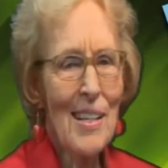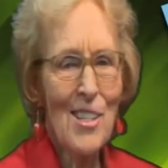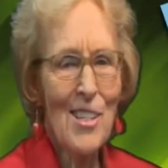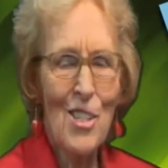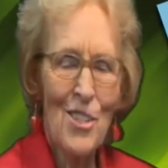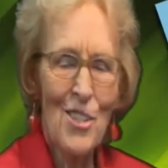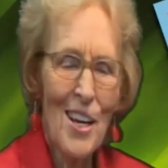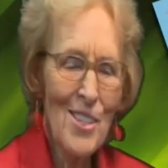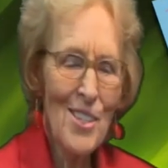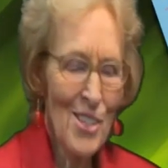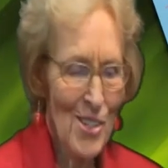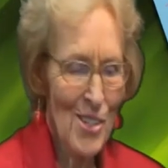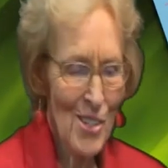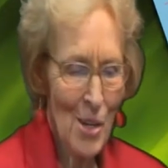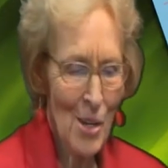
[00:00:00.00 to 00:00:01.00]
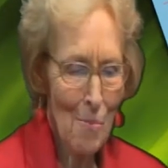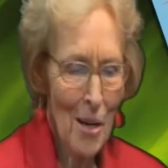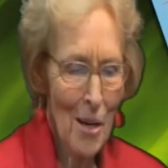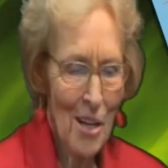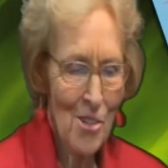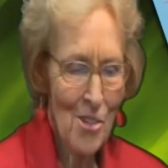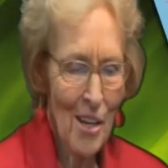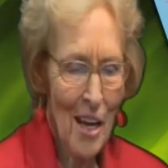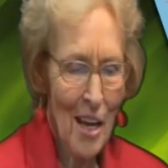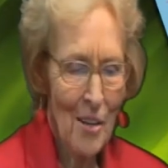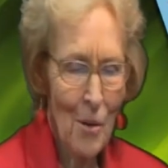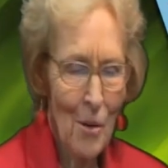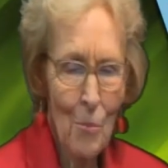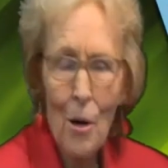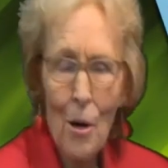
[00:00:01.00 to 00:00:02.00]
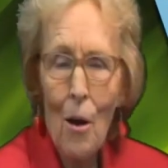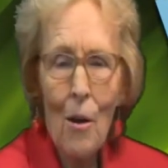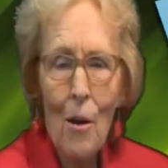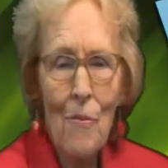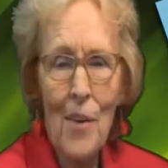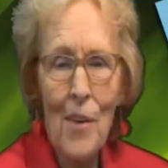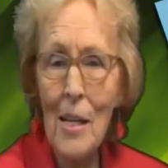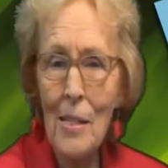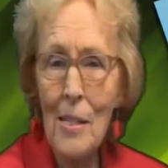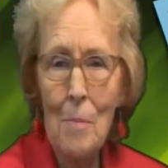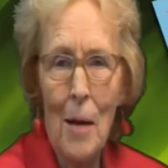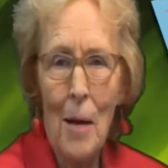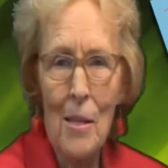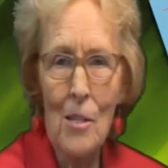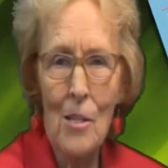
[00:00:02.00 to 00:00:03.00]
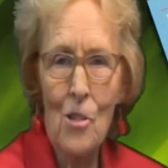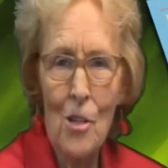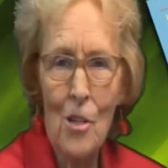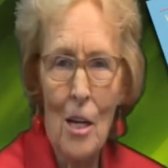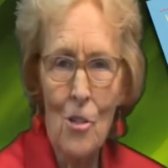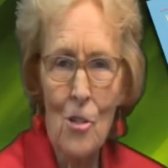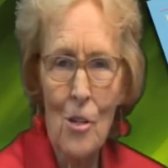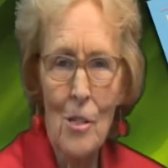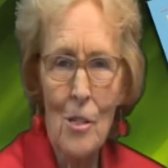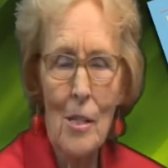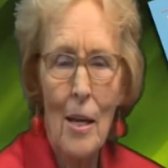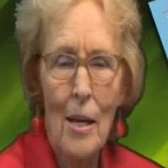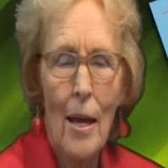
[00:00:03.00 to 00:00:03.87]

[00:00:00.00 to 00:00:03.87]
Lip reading: is changing so much, and we're all affected by these changes.